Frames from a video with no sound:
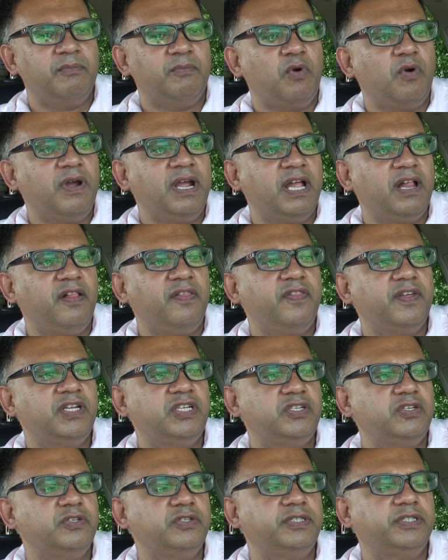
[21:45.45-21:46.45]
more health
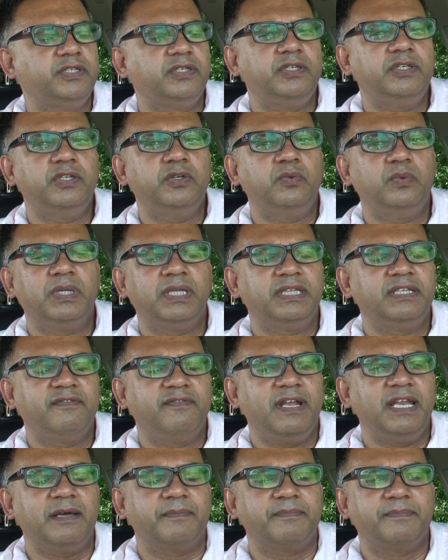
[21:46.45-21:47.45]
issues you will
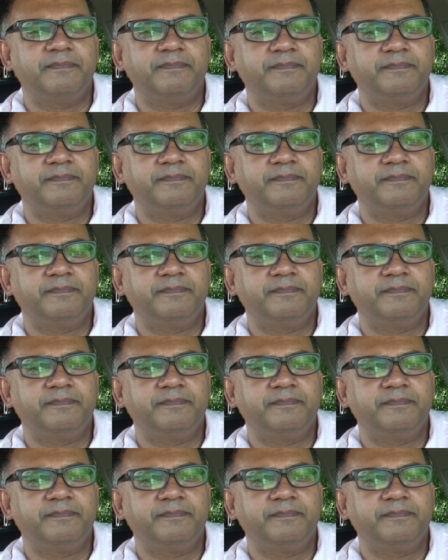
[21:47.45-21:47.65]
develop.